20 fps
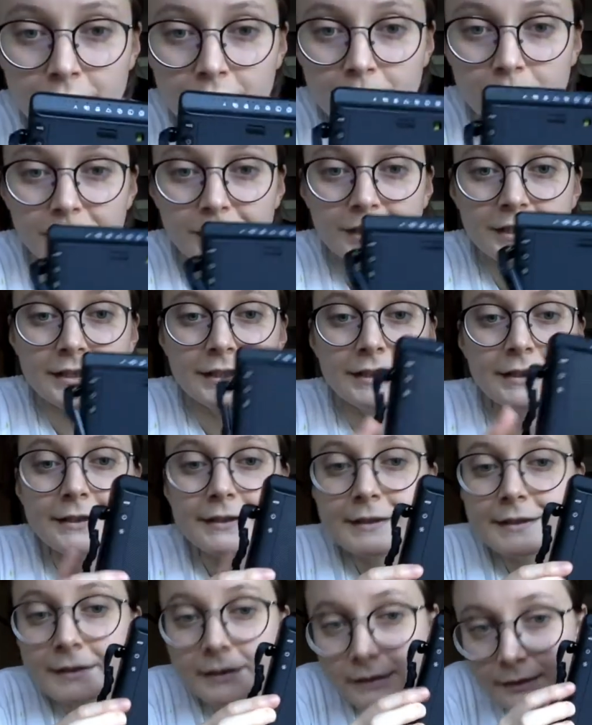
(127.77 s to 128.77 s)
which
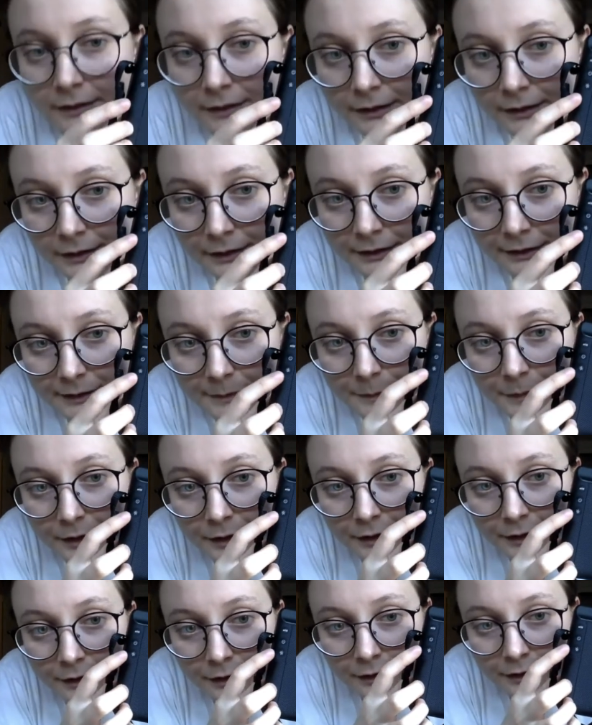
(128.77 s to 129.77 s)
is this button